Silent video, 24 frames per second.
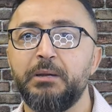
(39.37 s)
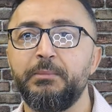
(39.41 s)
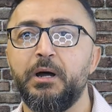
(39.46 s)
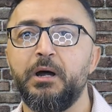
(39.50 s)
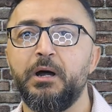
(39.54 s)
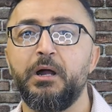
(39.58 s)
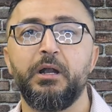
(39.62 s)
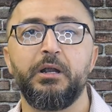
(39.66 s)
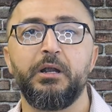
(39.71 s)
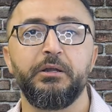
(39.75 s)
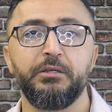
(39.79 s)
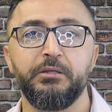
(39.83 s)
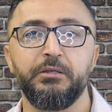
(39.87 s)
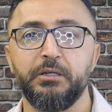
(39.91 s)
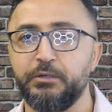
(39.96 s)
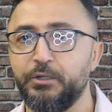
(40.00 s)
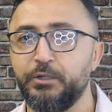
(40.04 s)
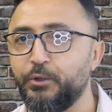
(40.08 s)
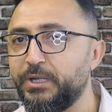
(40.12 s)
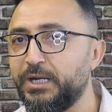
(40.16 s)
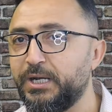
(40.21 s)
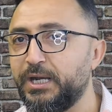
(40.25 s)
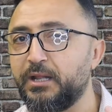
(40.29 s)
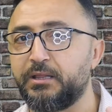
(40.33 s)
are, you know,
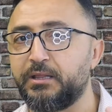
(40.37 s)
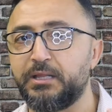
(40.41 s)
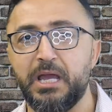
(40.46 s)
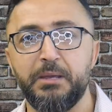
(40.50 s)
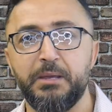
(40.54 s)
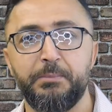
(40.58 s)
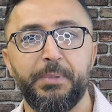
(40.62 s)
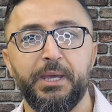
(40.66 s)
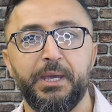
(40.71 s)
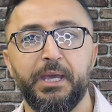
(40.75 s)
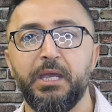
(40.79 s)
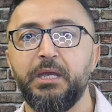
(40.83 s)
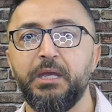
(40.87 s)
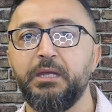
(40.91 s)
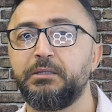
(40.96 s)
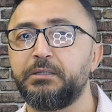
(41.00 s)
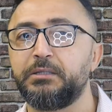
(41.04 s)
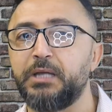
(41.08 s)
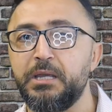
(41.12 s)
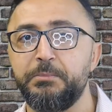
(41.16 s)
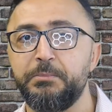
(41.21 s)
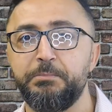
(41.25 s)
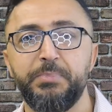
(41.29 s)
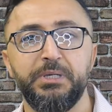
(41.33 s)
looking at a type A,
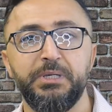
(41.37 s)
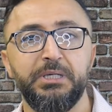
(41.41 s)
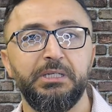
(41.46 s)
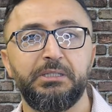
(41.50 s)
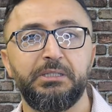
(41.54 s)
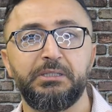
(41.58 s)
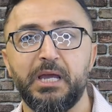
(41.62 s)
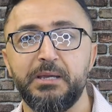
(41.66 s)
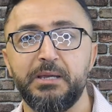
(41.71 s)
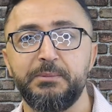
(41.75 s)
type B, type